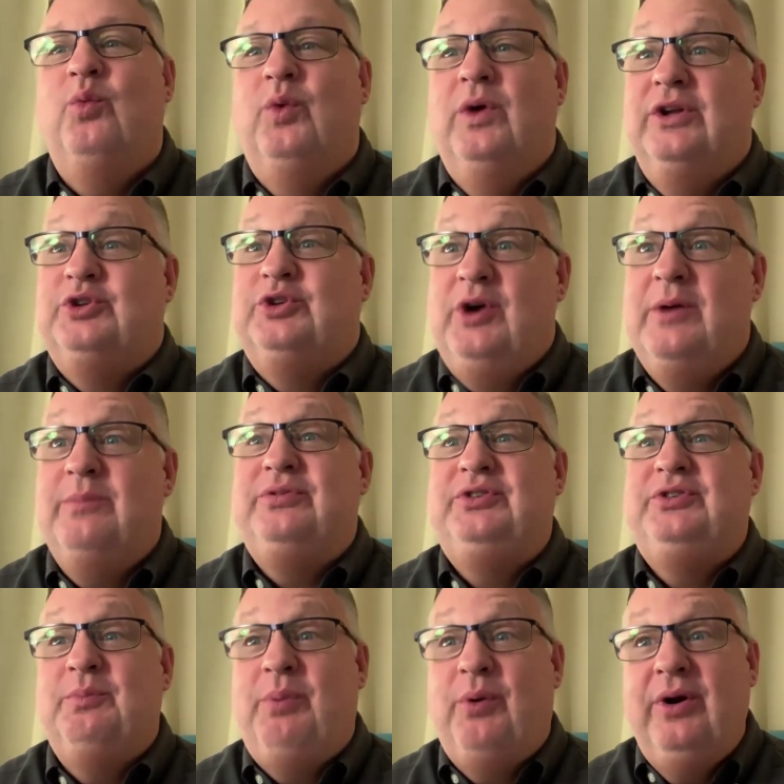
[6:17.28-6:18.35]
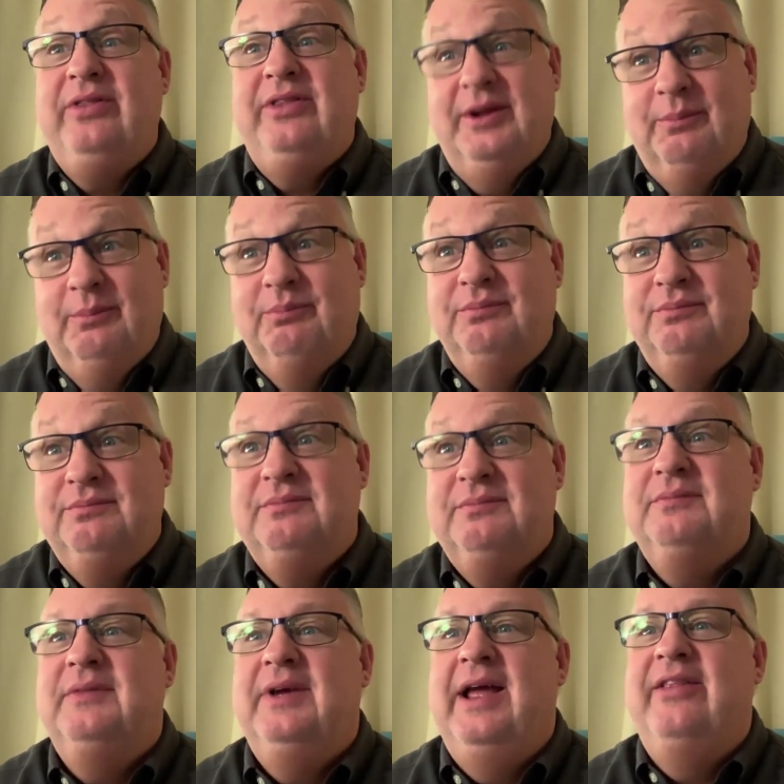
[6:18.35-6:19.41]
will Trump support them
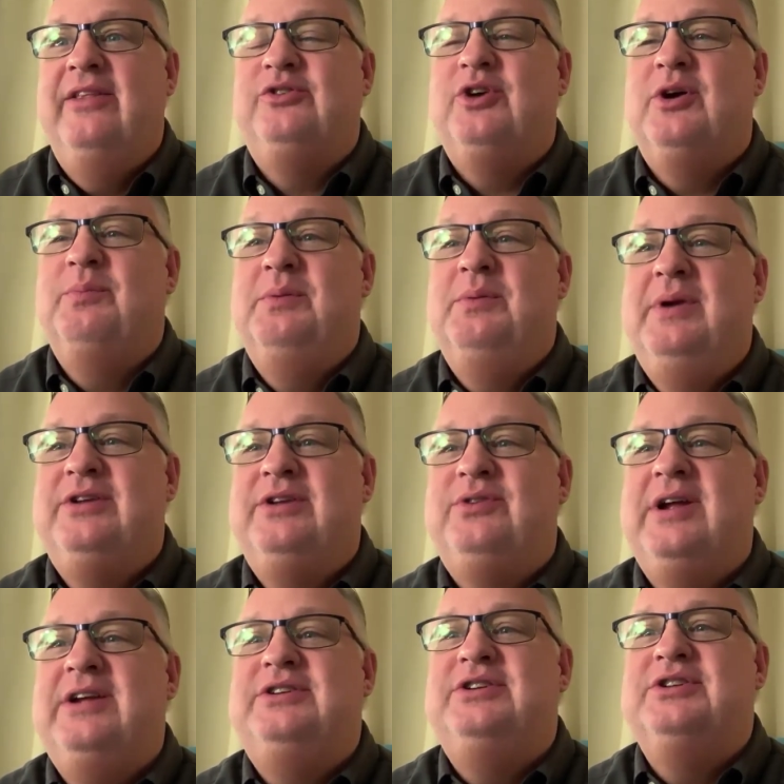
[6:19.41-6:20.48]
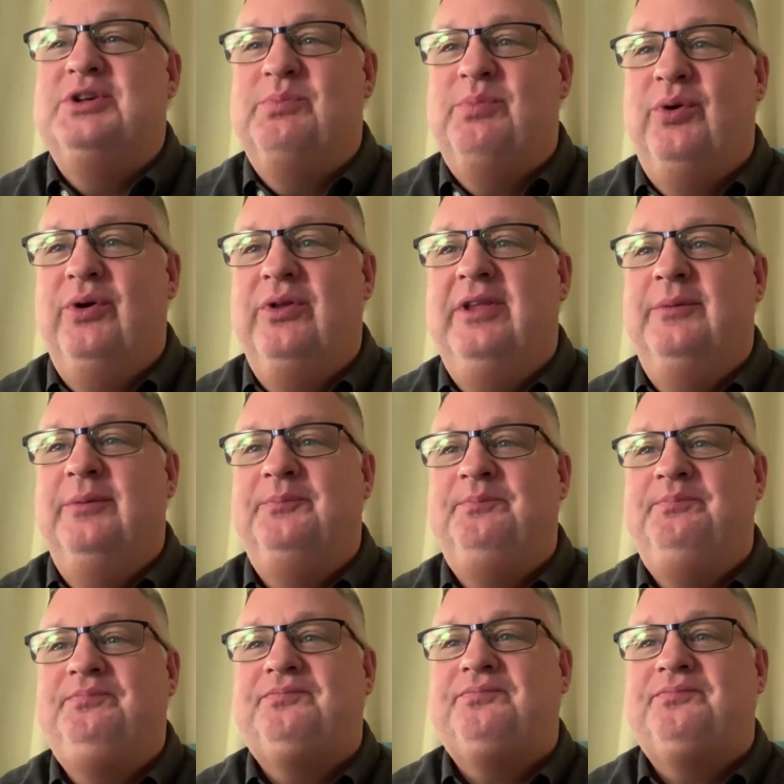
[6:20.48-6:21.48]
and the Trump administration support them?